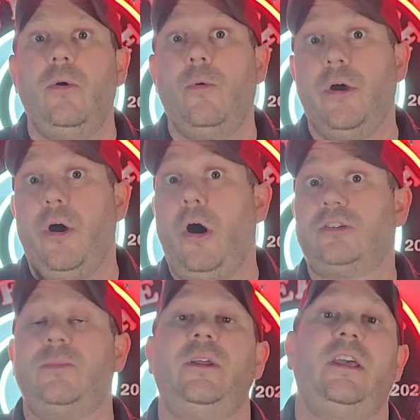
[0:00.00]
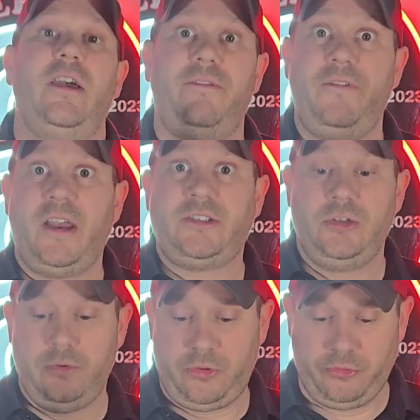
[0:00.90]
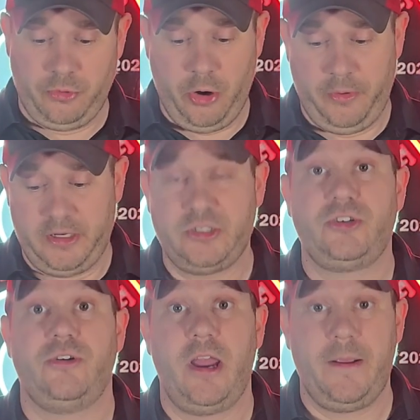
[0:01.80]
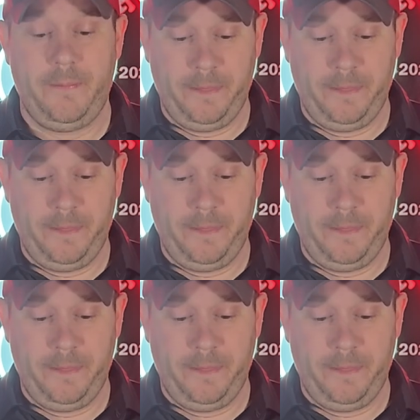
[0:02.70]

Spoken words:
would ultimately affect you throwing straight.